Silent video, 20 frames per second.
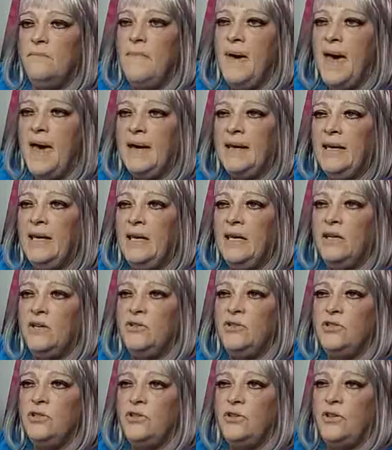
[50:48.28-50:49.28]
back
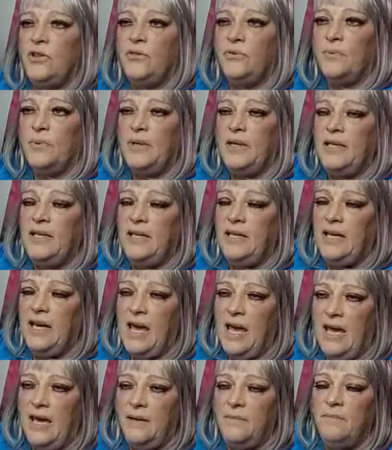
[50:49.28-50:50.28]
into the 3D
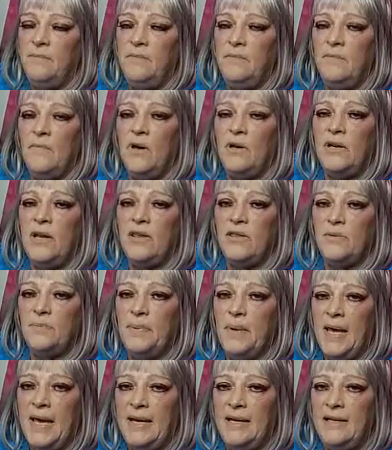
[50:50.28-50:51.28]
game on other
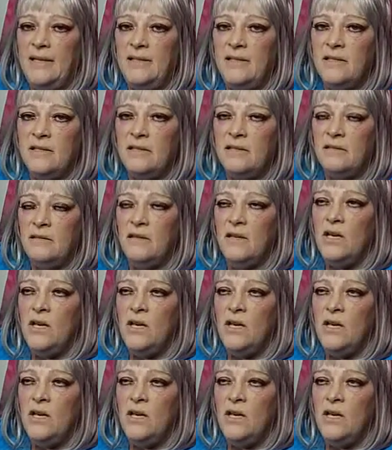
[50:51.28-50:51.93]
planets.